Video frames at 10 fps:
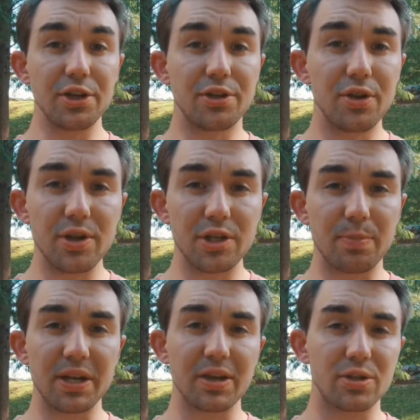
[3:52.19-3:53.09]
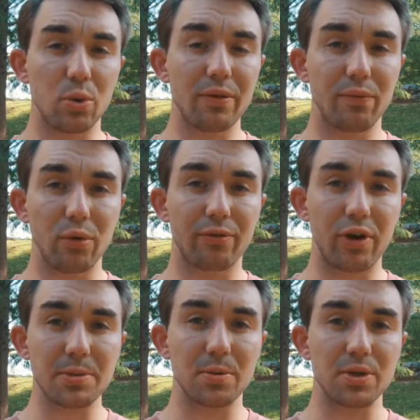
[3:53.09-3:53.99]
you do this because 24
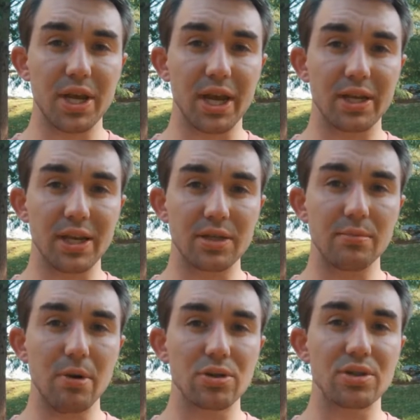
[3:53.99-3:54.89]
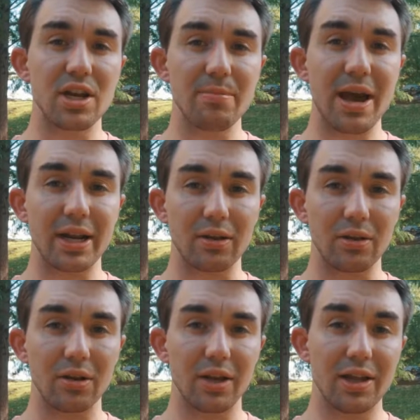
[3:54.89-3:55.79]
frames per second is the most cinematic
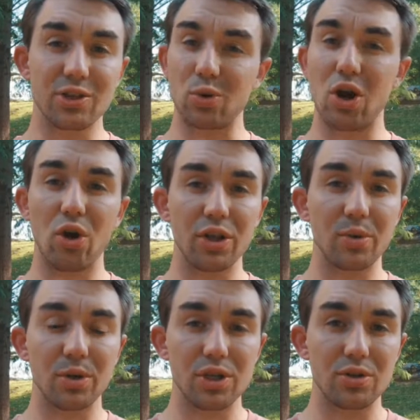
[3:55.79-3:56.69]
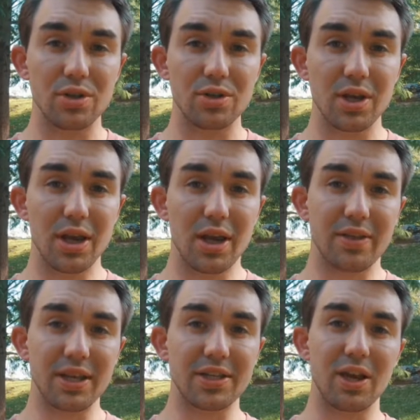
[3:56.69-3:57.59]
look. It's what Hollywood uses.
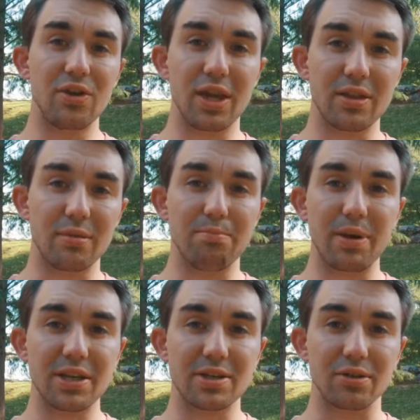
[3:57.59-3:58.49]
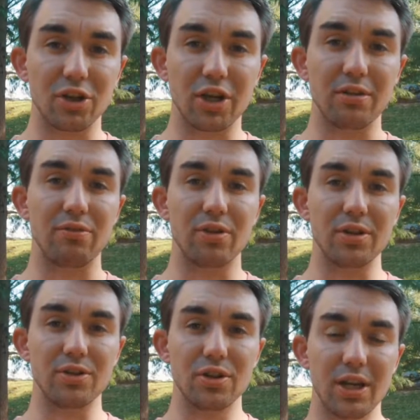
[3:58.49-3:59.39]
That's how you get the best looking
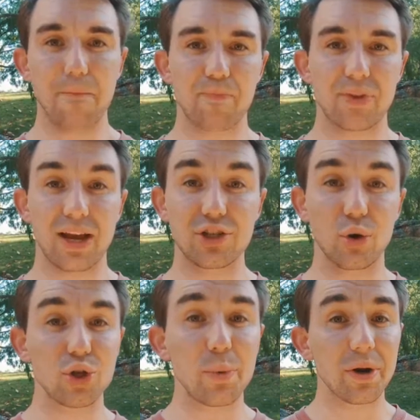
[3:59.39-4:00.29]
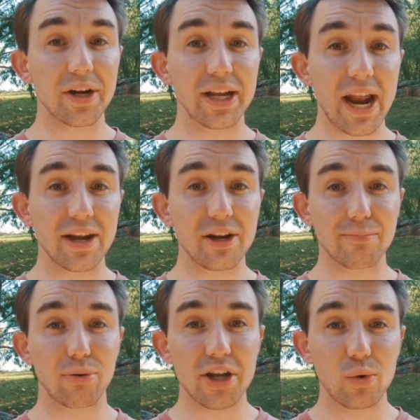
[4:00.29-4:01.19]
footage. I told you gonna get out of here
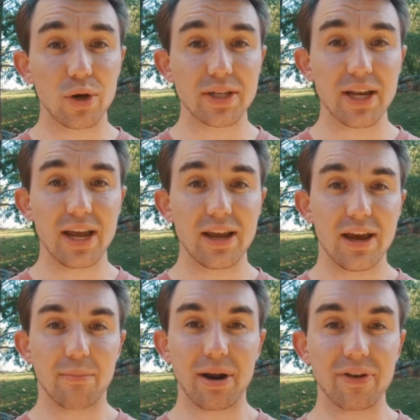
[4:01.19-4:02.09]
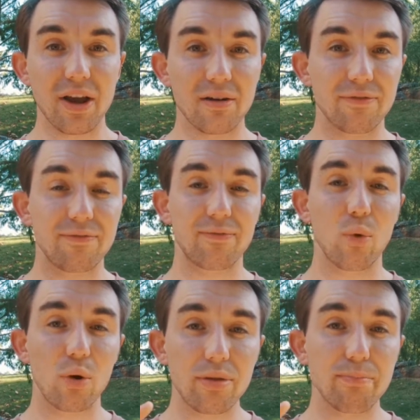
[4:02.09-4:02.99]
pretty quick today, but I've got a
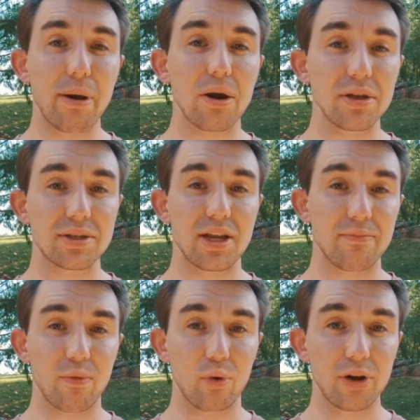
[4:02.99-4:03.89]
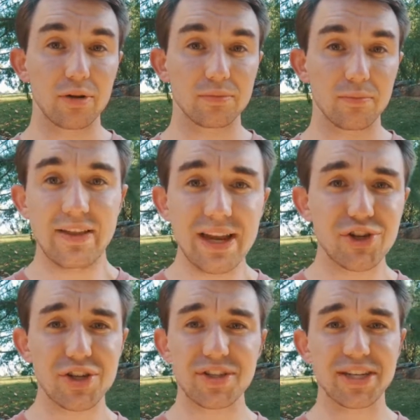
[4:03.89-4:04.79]
4th bonus tip for you. And that's
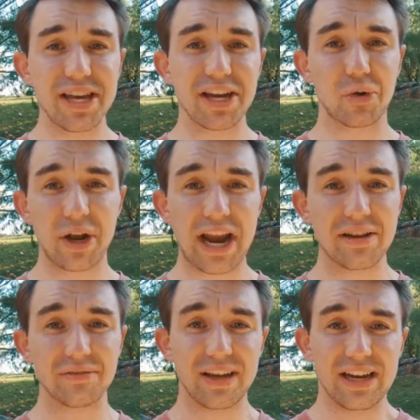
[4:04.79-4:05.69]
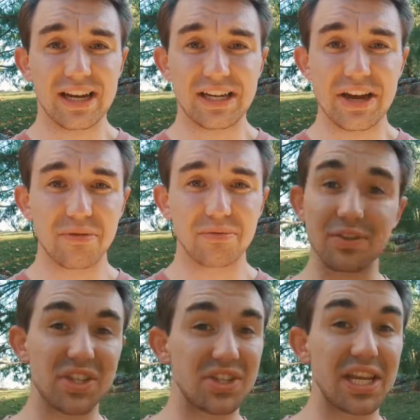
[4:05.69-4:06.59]
just to get creative. You know,
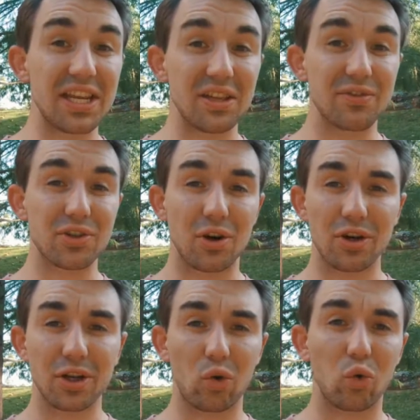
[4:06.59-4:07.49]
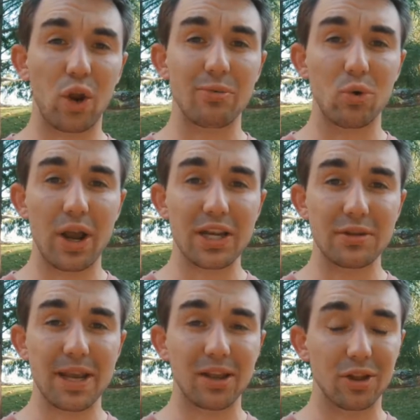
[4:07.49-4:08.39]
ski lifts are an incredible way to
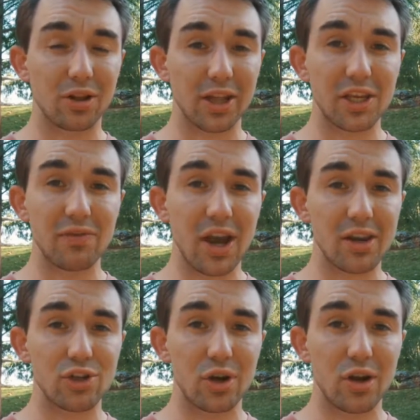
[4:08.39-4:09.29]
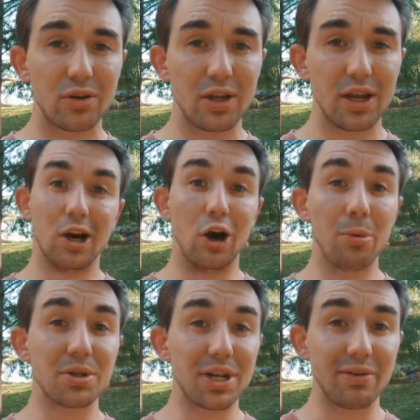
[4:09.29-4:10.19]
make it look like you've got a drone.
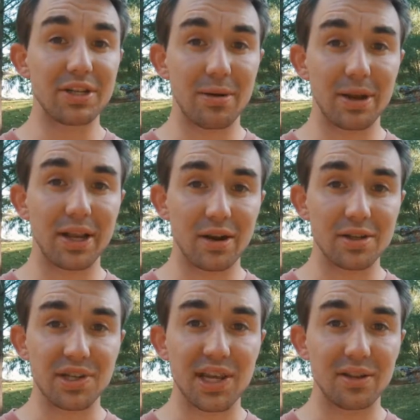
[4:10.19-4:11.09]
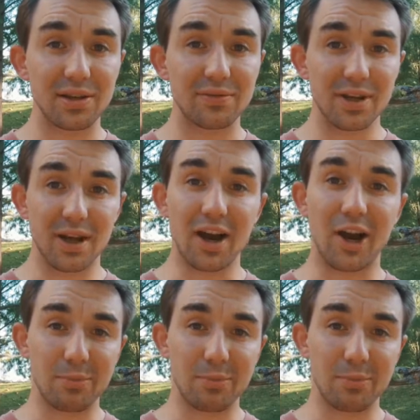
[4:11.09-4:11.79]
Almost every time I get on a ski lift, I'm